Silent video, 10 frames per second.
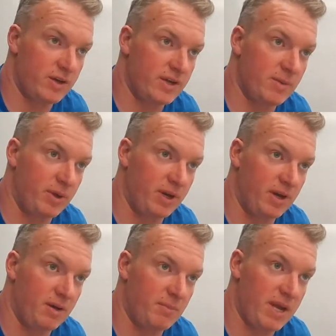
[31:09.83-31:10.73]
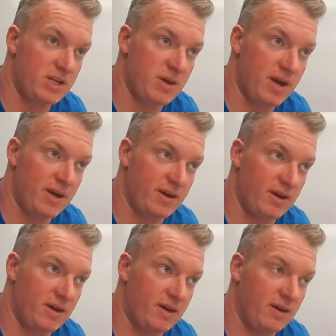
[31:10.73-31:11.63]
yeah, but man, you had
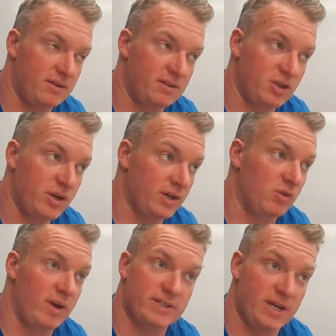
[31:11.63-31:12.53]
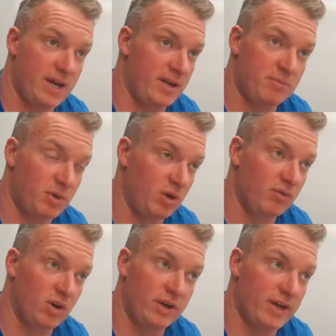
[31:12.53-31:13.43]
a great day. But
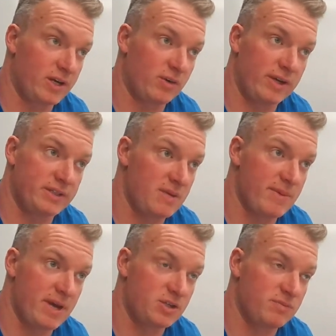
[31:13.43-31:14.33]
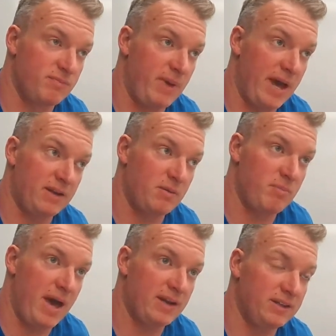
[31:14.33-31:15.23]
overall, you had a great day, man. Just
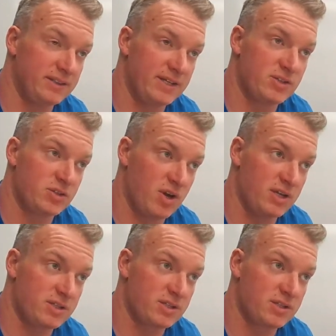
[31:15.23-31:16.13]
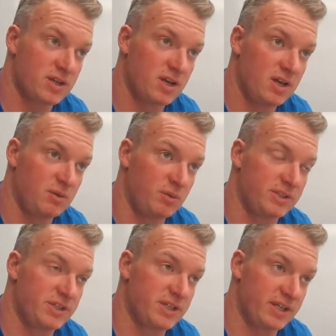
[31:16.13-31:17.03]
battling that stress with
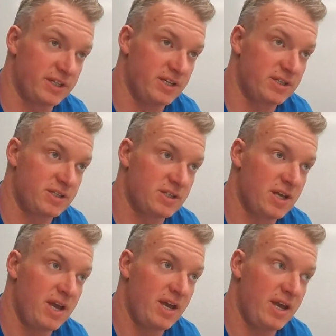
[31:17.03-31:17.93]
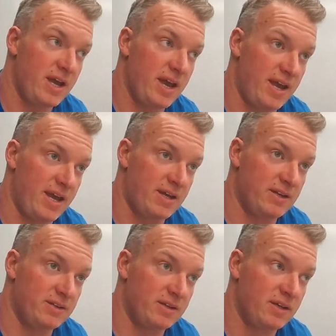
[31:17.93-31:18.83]
the sickness.
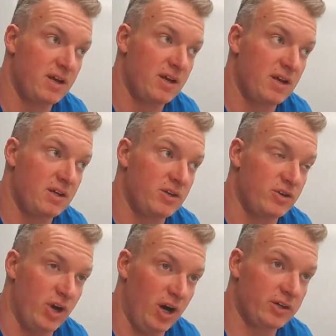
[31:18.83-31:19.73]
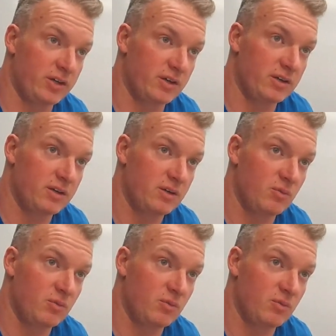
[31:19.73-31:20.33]
And your daughter